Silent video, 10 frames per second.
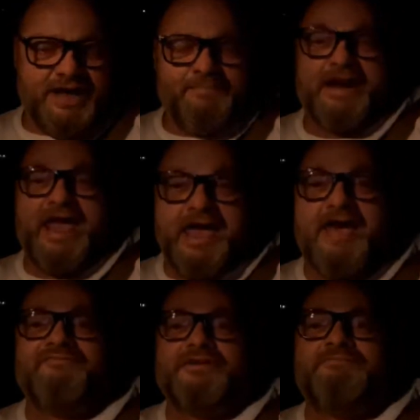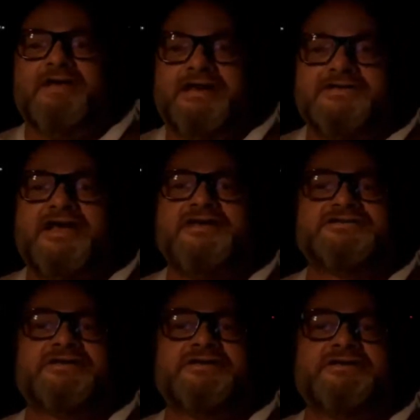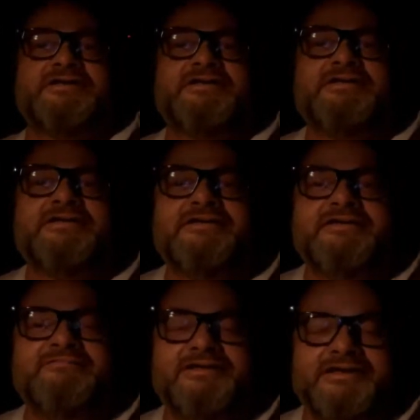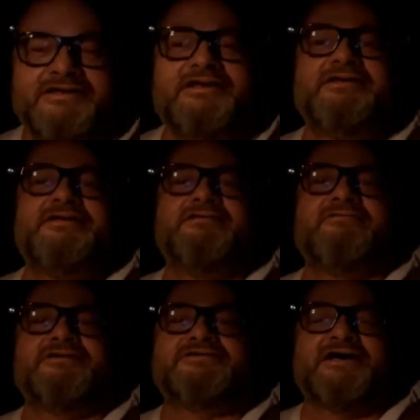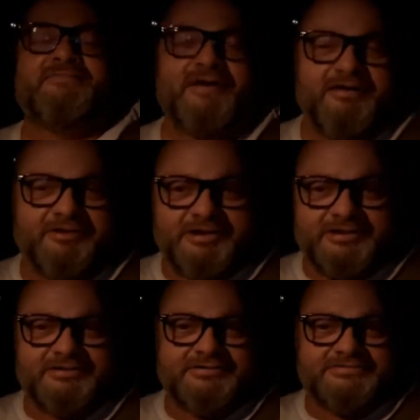But I have to admit it tastes good. Billy D, what's up? How are you?